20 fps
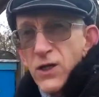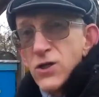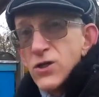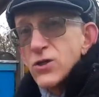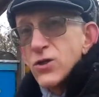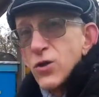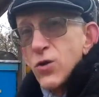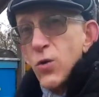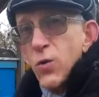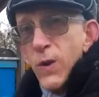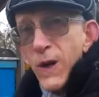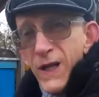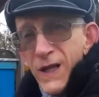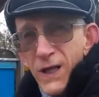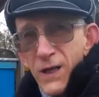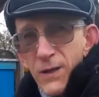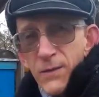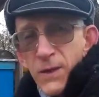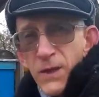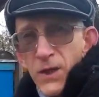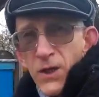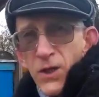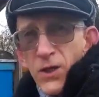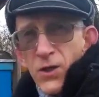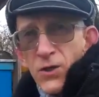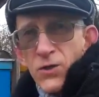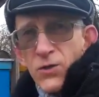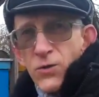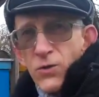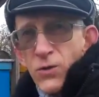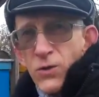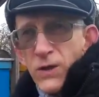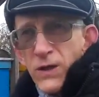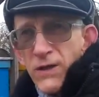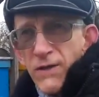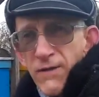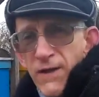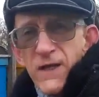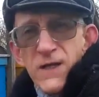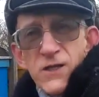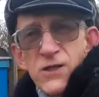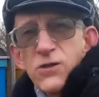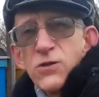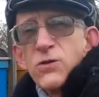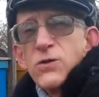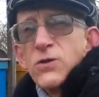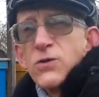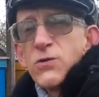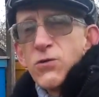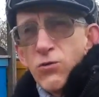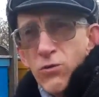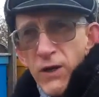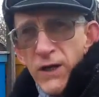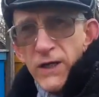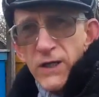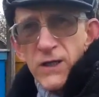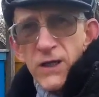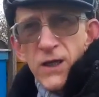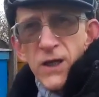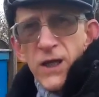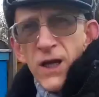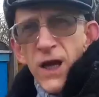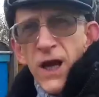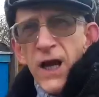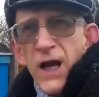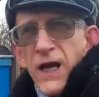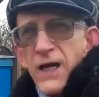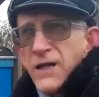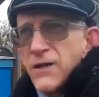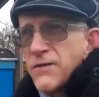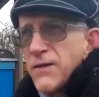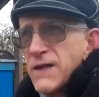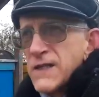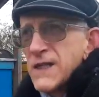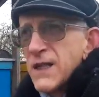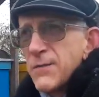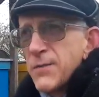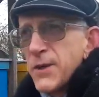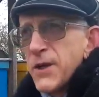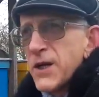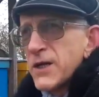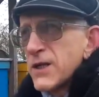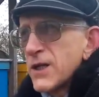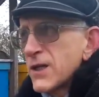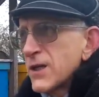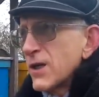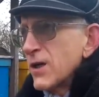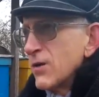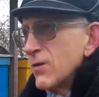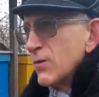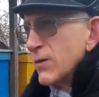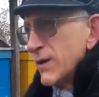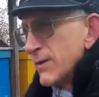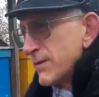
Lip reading: So welcome to invest to Ukraine, and Vasyl Priyatelenko will